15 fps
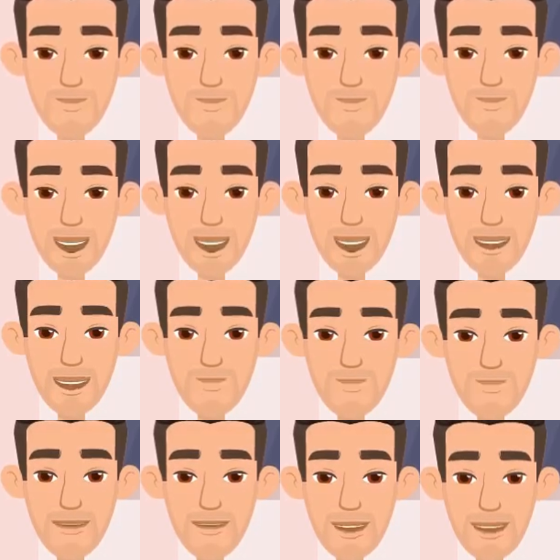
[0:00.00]
Then
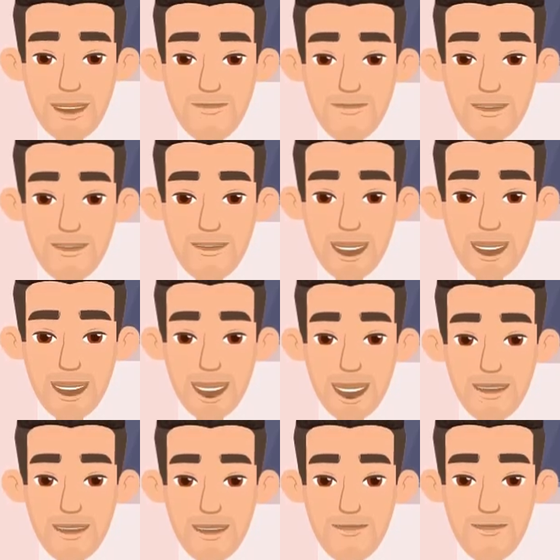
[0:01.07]
we sum
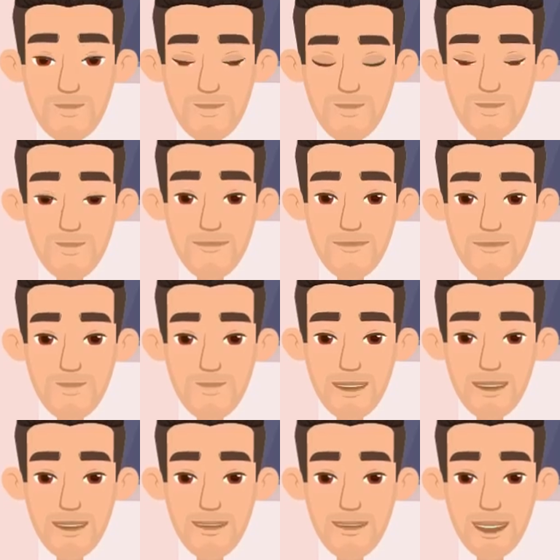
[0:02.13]
up
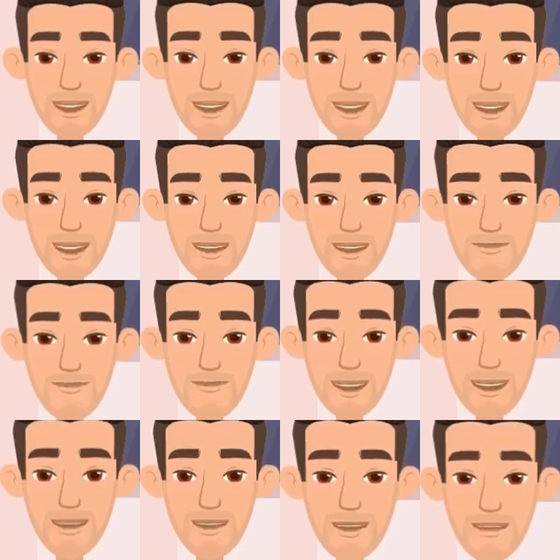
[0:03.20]
these products over
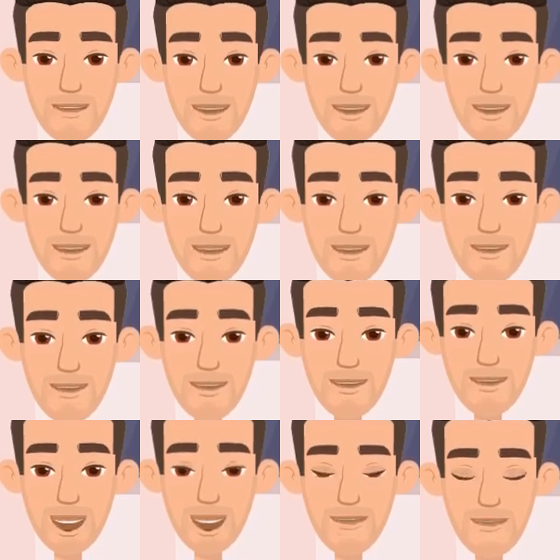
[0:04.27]
the signal's
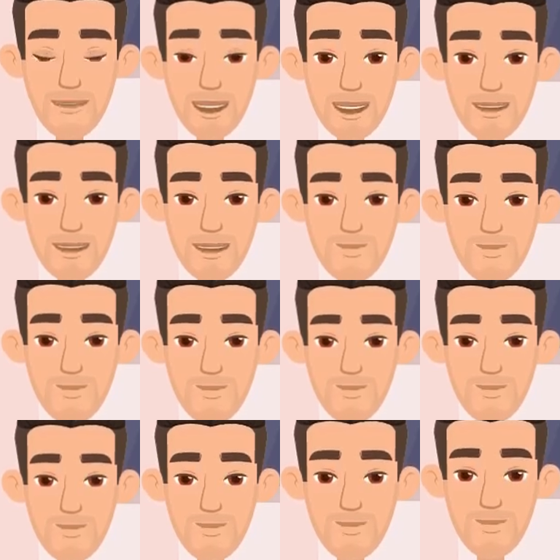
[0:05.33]
entire period.
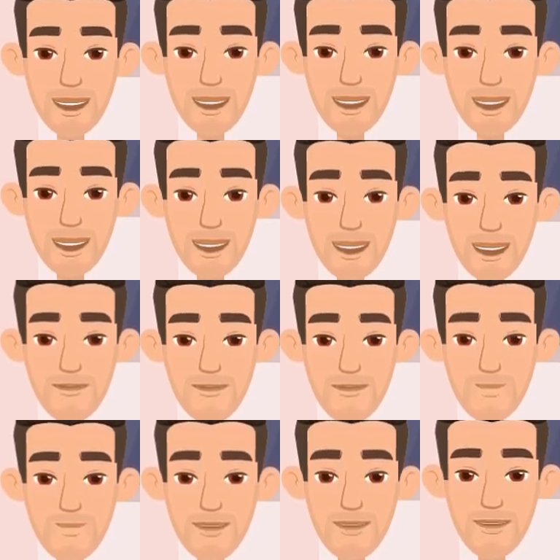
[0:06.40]
In other words,
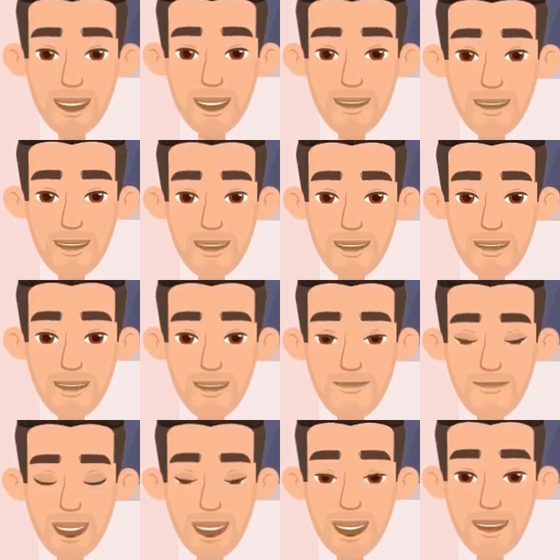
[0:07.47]
we find the total
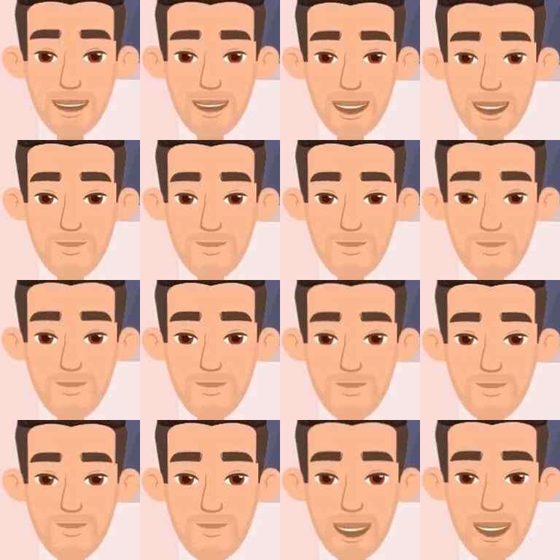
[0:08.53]
area
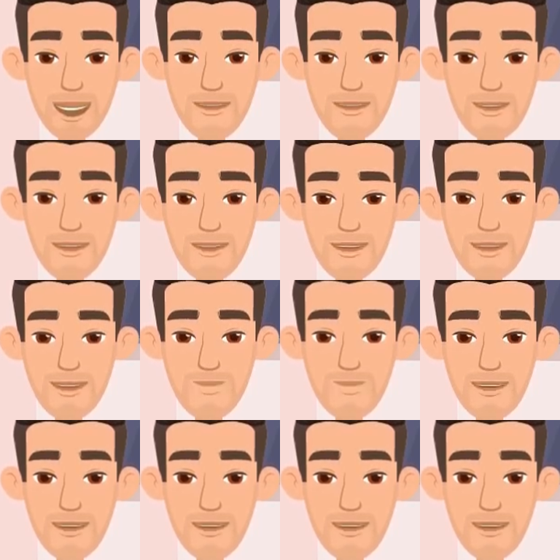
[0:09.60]
of the product wave.